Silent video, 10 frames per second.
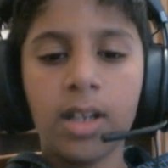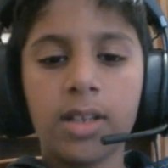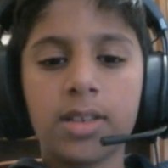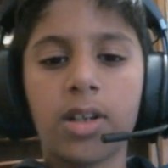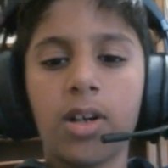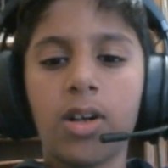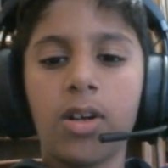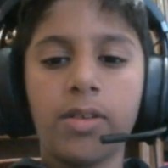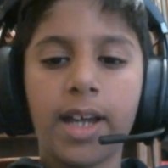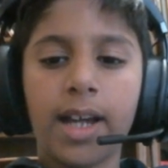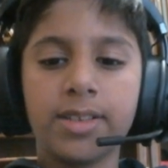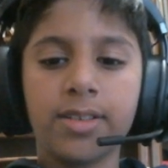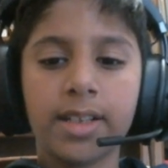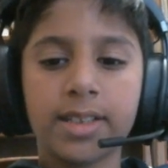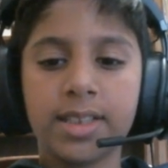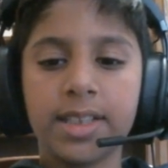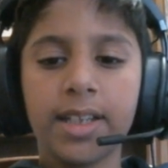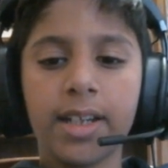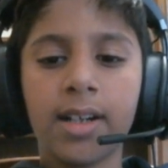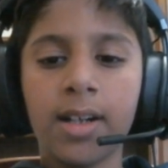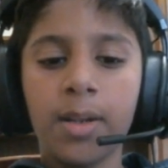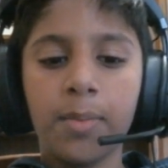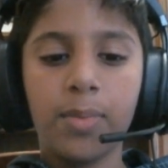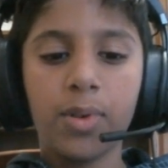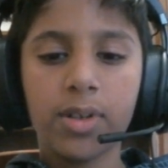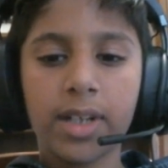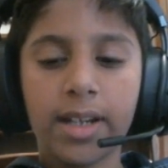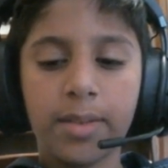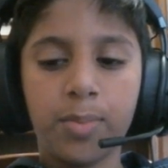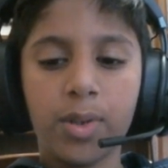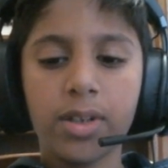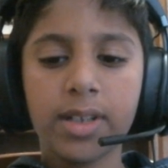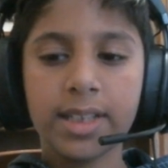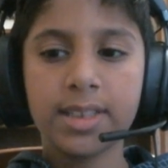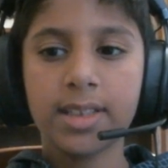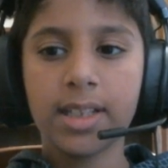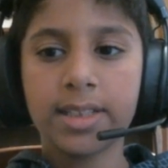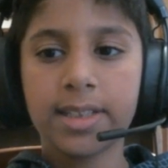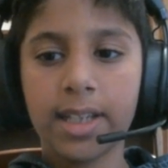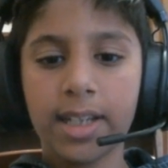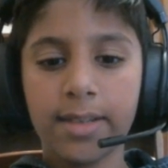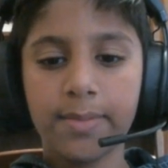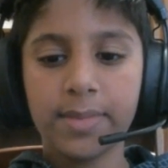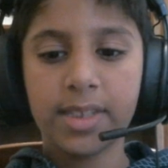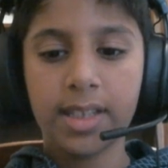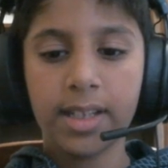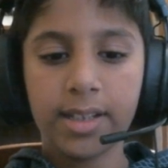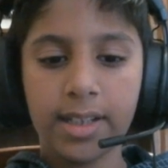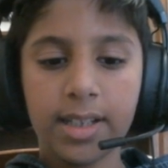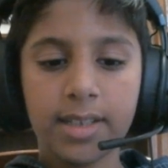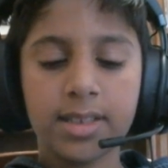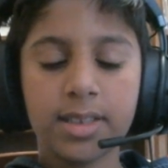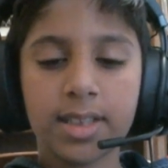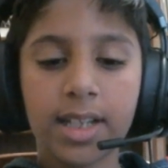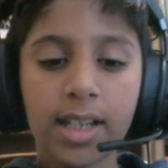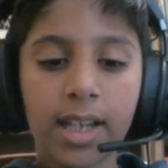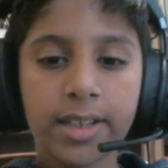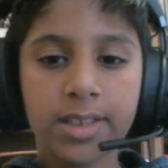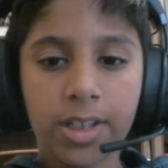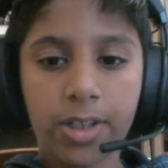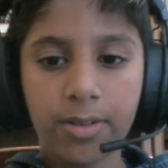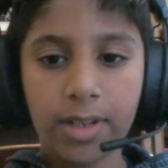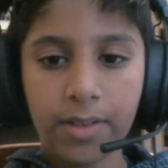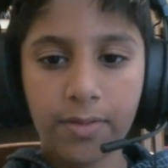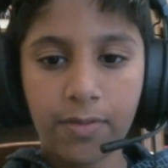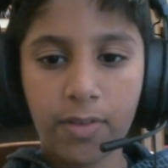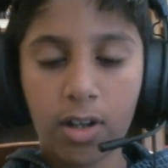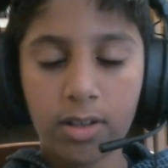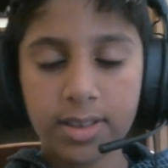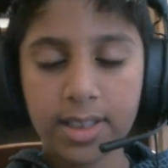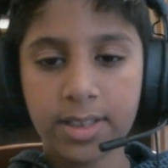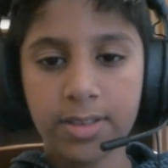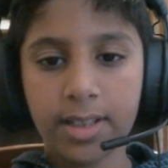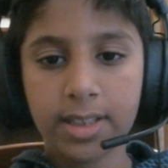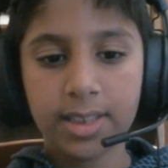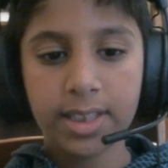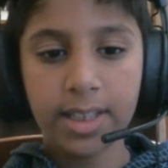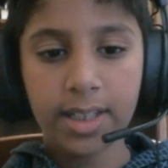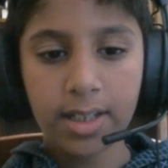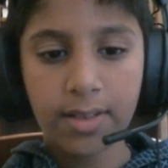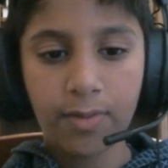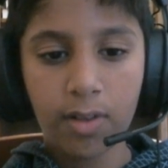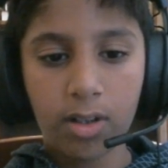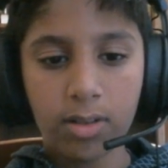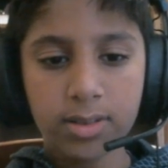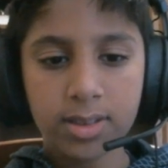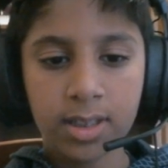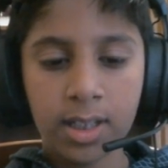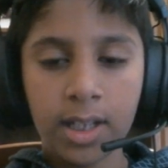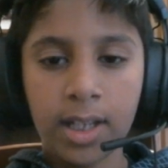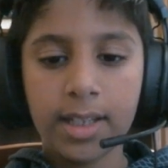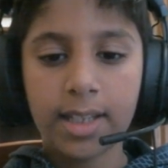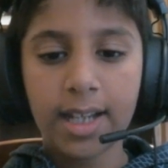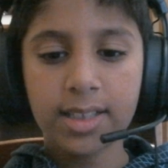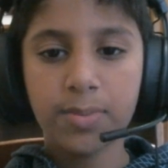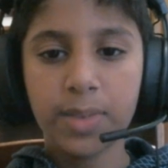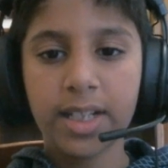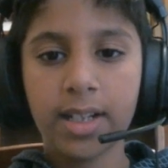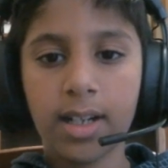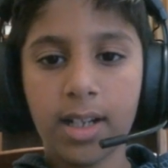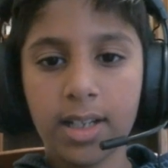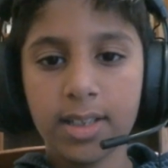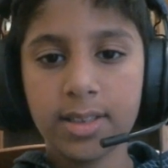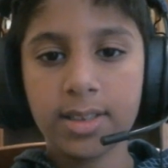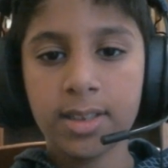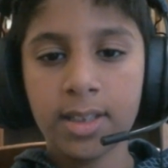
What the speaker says: So yeah, as you can see here, book and book, it's the same thing. It's still executing false. As you can see here, false. That's because